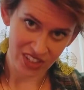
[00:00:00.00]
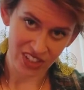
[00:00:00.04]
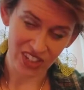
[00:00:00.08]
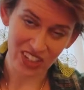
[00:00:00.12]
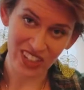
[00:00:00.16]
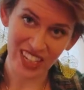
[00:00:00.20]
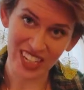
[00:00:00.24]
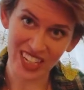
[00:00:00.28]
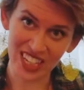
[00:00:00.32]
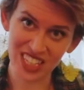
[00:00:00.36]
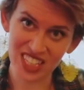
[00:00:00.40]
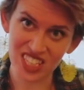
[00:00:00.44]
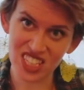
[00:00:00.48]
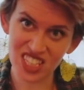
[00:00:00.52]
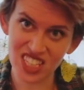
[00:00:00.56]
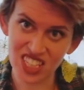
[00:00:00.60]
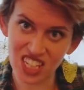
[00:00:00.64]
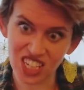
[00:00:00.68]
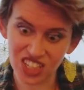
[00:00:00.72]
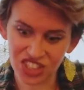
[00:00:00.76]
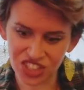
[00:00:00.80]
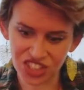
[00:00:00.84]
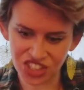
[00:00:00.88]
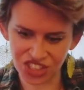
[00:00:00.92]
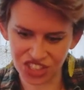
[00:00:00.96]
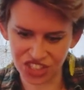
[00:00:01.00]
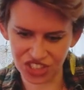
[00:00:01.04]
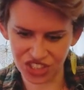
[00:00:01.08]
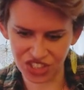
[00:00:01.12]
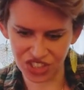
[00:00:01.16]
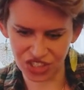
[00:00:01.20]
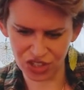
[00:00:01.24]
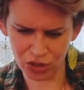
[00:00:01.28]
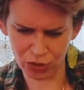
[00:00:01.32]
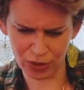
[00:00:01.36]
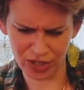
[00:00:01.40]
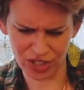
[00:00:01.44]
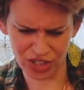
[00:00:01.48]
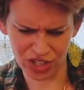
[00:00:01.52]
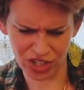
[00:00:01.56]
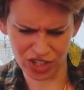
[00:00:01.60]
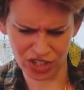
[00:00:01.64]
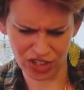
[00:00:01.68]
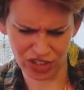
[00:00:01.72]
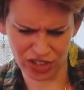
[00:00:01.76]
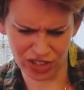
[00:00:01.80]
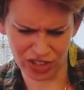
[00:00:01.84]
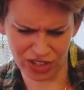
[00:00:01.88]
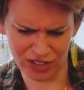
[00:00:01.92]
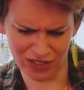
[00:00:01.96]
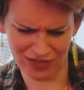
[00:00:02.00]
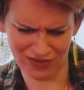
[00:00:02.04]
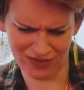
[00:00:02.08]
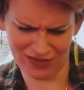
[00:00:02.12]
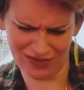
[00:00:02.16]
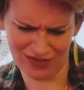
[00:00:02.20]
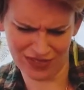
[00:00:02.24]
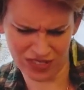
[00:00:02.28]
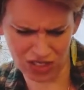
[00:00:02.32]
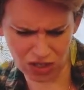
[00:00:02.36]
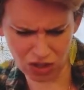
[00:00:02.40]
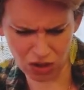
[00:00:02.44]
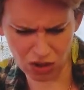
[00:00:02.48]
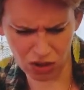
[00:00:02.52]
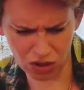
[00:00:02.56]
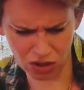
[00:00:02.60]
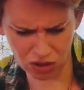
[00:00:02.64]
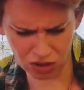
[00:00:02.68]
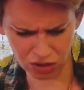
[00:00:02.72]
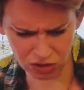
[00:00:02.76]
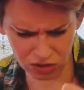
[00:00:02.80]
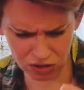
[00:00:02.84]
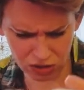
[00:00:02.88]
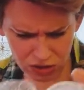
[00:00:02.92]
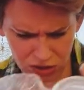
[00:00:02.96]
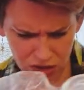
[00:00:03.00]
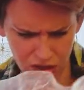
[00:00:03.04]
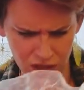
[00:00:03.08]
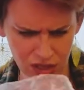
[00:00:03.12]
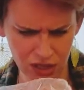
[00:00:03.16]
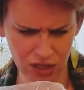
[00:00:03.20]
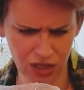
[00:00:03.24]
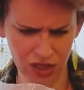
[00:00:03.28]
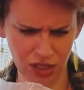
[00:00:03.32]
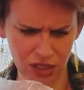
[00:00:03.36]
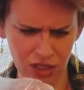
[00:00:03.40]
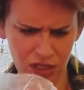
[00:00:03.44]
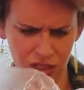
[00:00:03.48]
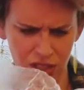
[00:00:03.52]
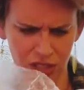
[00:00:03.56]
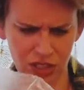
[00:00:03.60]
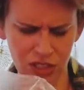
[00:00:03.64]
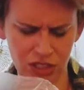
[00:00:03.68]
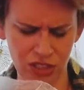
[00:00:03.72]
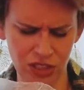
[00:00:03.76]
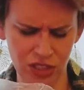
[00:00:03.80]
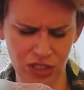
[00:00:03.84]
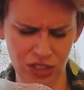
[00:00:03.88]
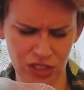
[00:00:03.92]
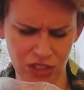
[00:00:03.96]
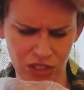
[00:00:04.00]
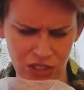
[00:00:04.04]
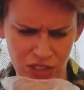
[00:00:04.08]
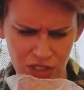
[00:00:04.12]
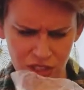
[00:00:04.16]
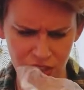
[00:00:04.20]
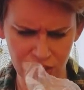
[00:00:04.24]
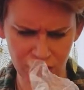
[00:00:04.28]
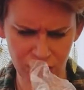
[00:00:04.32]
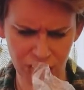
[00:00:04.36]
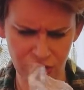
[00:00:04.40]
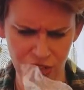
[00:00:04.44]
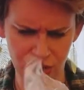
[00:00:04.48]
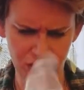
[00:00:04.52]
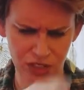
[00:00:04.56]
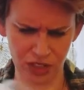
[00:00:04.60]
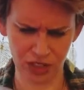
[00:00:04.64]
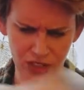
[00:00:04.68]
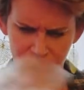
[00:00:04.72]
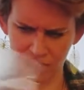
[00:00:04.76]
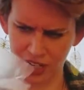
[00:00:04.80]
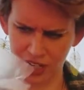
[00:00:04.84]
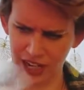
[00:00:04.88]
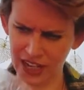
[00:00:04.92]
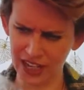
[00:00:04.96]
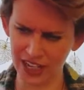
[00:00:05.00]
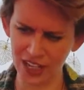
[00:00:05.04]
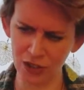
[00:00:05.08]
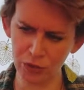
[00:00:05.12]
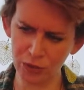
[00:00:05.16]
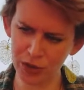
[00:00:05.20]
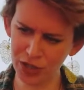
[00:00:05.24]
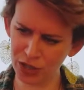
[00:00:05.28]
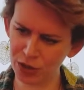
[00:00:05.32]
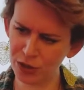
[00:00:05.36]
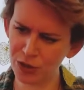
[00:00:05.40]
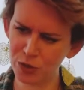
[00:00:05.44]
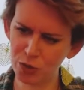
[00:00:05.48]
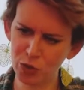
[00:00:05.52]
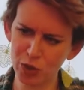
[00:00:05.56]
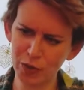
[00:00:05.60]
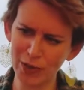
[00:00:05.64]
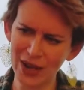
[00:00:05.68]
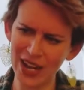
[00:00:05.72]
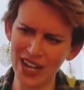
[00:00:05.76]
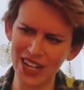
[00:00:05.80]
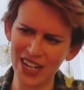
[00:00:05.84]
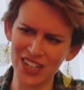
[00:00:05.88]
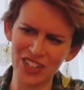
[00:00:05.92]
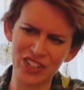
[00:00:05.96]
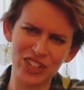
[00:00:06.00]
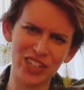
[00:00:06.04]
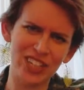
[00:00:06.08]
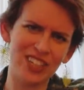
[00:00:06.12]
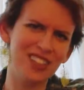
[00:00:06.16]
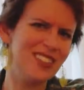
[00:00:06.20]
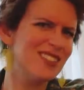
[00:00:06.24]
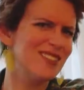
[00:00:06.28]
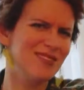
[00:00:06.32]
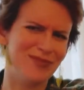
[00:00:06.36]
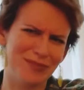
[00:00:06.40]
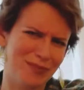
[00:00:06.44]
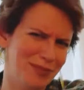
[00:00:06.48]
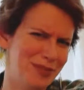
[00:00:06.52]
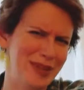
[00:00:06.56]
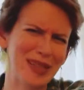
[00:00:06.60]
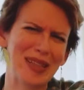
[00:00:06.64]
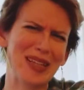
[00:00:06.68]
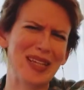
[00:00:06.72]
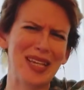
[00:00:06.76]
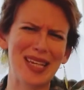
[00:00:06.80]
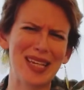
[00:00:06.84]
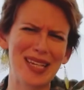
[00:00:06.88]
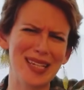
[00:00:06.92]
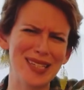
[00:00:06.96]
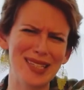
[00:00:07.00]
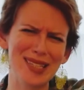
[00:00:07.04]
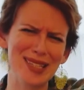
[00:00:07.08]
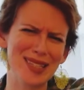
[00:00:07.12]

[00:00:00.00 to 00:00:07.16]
Like suction to each other. Oh. Sheesh. And could we use more packaging, please?